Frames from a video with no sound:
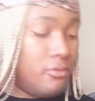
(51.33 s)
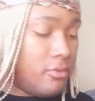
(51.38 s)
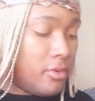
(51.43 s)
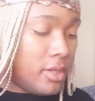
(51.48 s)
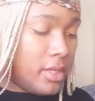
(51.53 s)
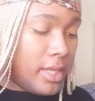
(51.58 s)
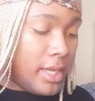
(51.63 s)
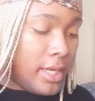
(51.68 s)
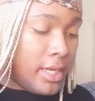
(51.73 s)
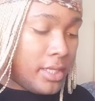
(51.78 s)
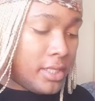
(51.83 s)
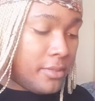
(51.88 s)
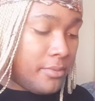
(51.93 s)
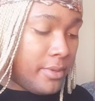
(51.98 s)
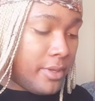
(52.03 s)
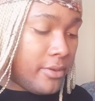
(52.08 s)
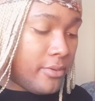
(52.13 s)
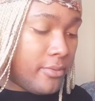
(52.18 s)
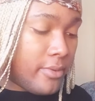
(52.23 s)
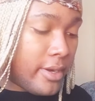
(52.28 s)
What do they need to
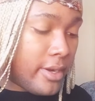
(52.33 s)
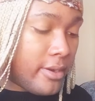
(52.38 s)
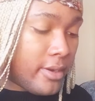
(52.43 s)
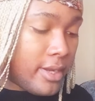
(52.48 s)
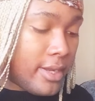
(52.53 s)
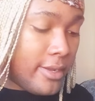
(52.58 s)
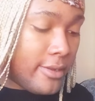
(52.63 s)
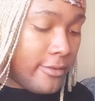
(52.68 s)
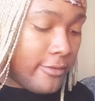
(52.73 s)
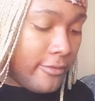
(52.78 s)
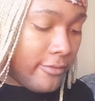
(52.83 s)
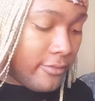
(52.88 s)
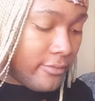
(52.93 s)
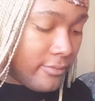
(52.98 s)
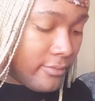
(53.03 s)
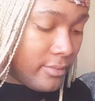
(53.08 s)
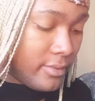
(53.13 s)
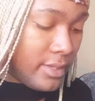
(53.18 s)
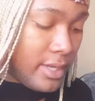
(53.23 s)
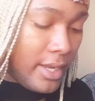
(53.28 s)
be aware of?
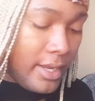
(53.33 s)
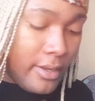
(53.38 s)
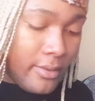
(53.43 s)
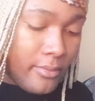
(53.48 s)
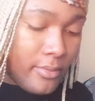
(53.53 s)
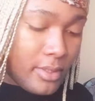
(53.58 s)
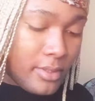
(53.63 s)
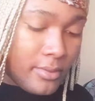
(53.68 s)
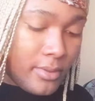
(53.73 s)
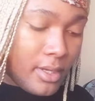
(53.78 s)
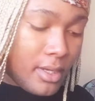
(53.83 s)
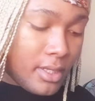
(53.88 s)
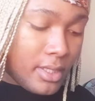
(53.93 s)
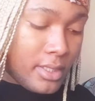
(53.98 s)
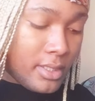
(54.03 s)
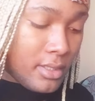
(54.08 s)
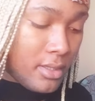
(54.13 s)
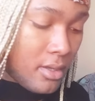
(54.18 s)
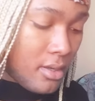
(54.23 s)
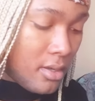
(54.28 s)
Damn, what's with all
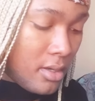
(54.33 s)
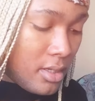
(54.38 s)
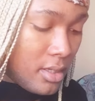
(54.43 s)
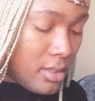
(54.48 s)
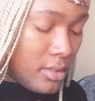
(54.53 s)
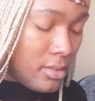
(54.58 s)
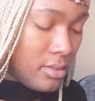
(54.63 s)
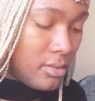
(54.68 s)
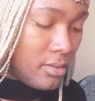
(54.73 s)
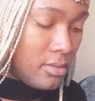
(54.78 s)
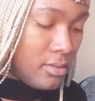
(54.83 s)
these cards?